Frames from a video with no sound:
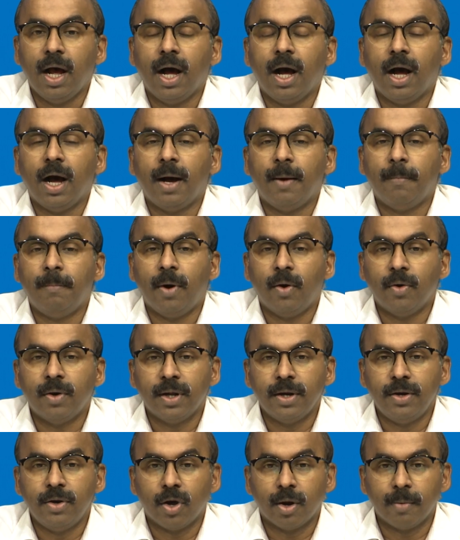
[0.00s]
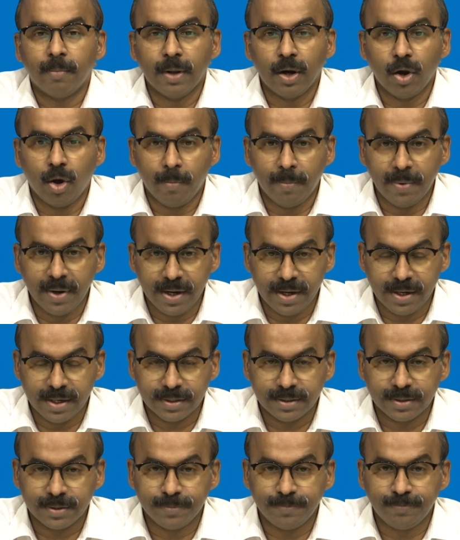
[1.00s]
bounded normal
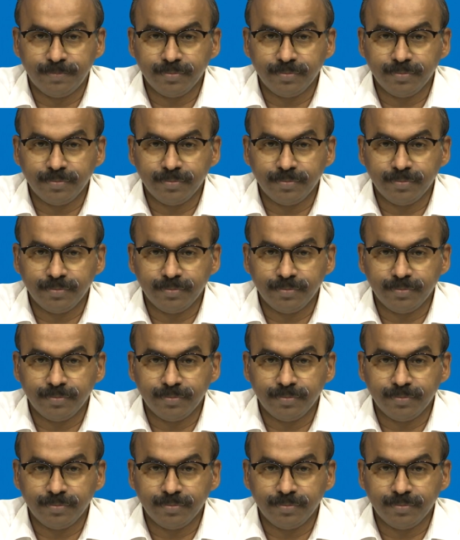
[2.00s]
operators.